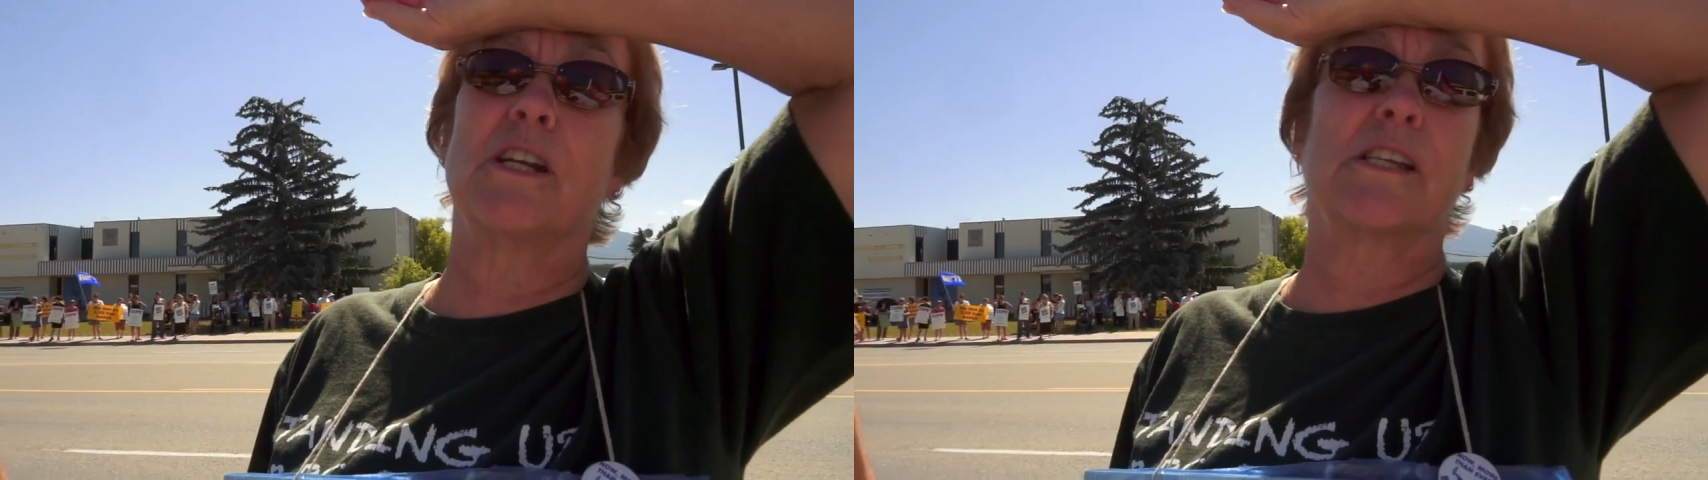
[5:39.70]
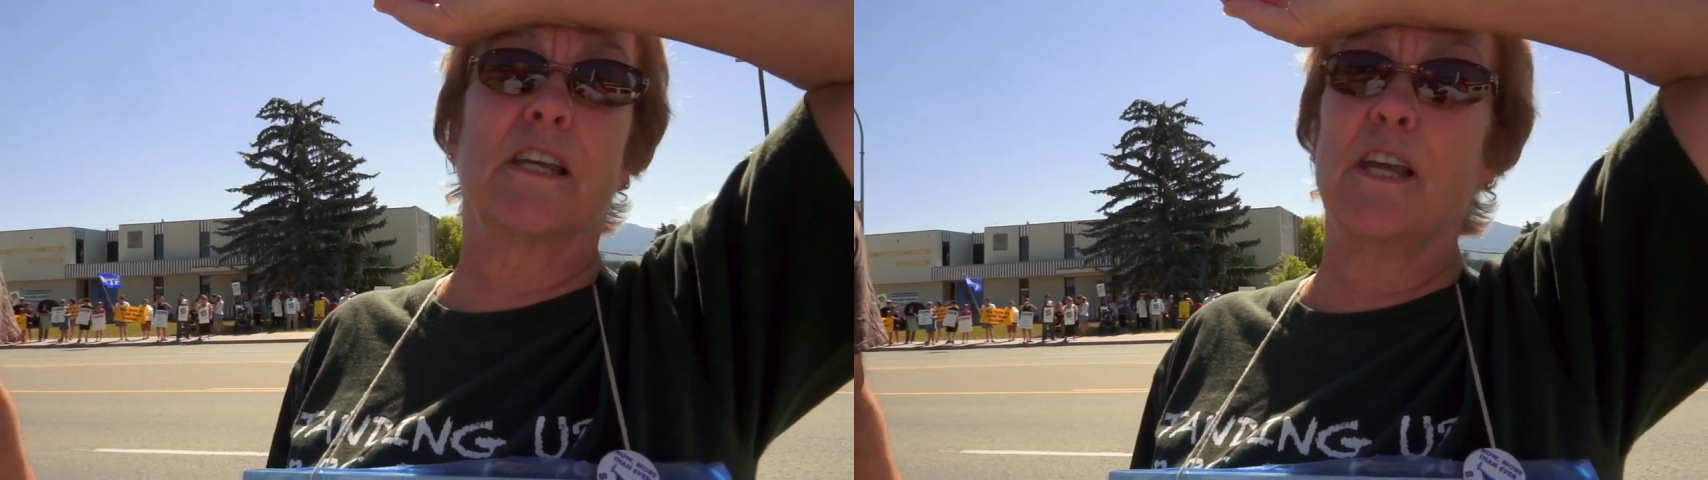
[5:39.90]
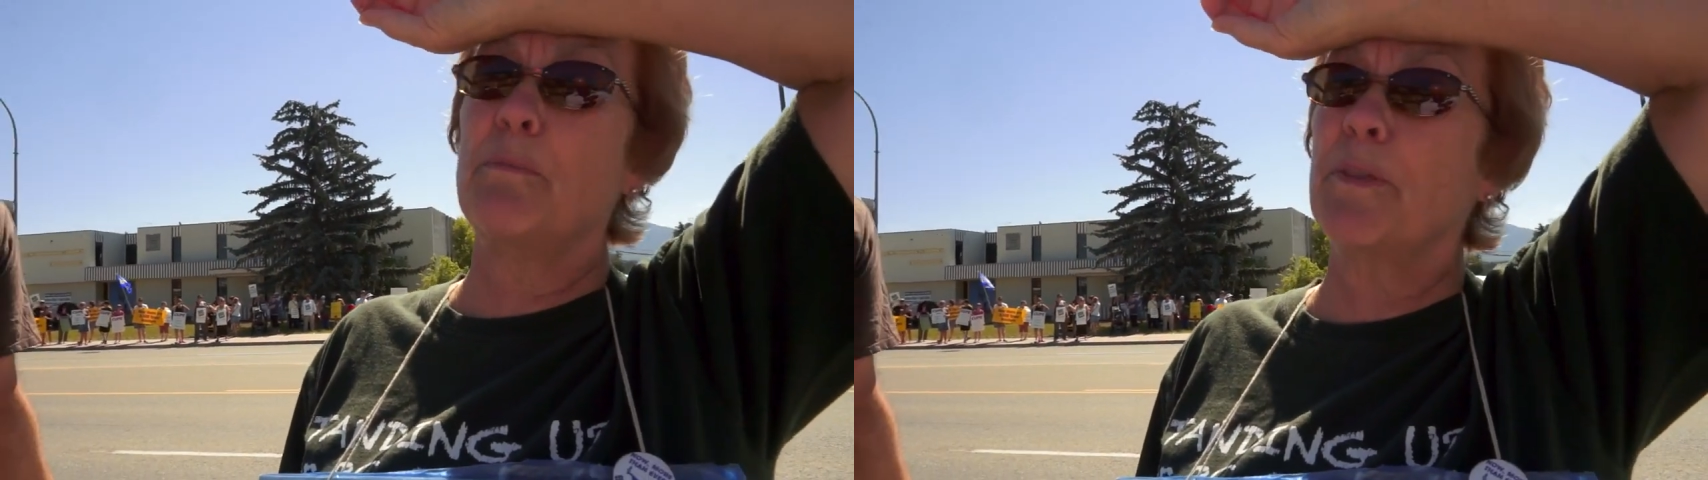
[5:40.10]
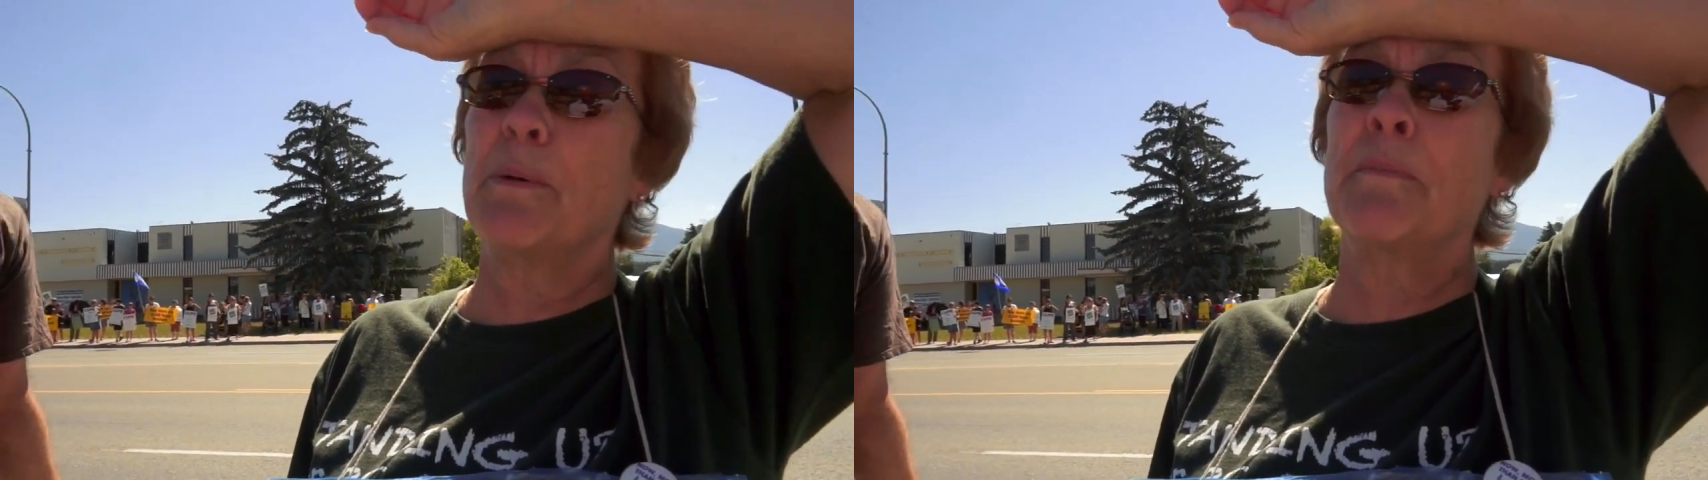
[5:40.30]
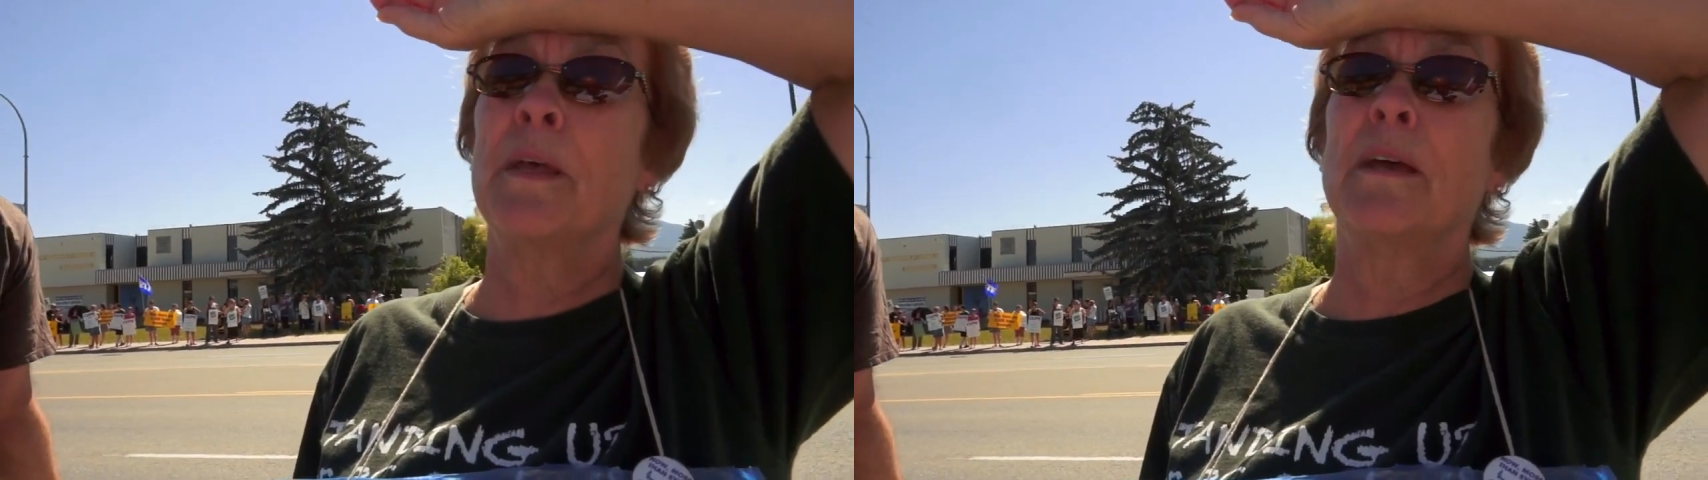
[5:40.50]
she doesn't keep
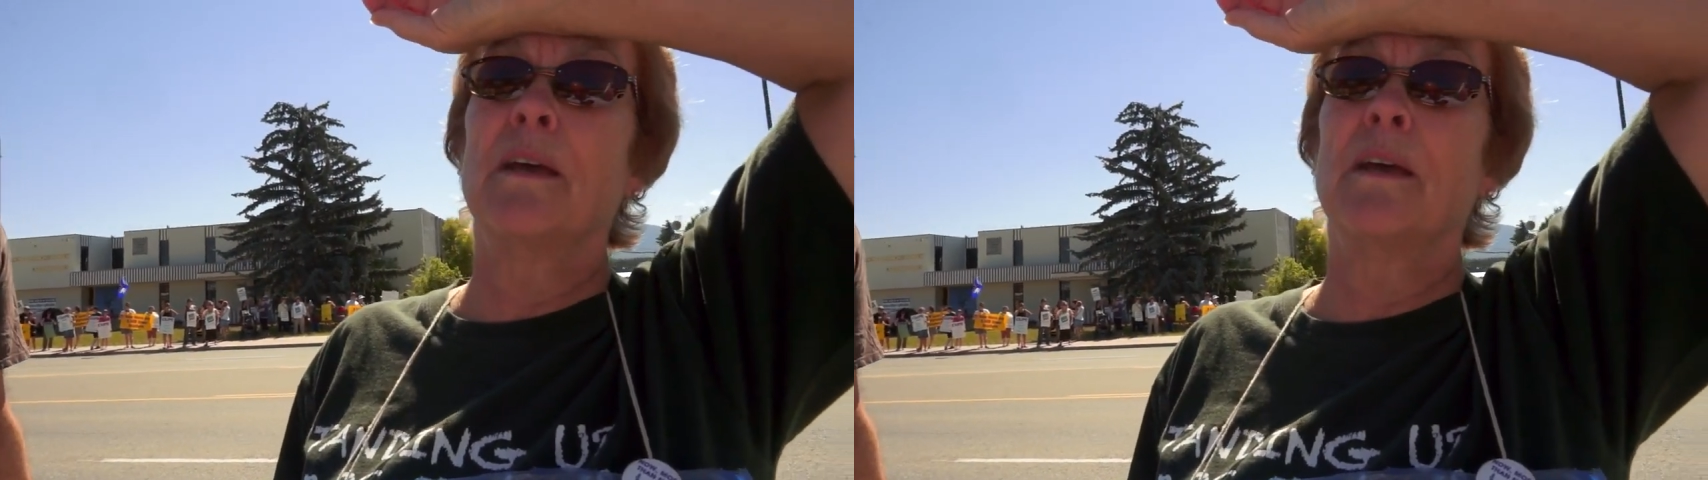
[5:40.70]
them.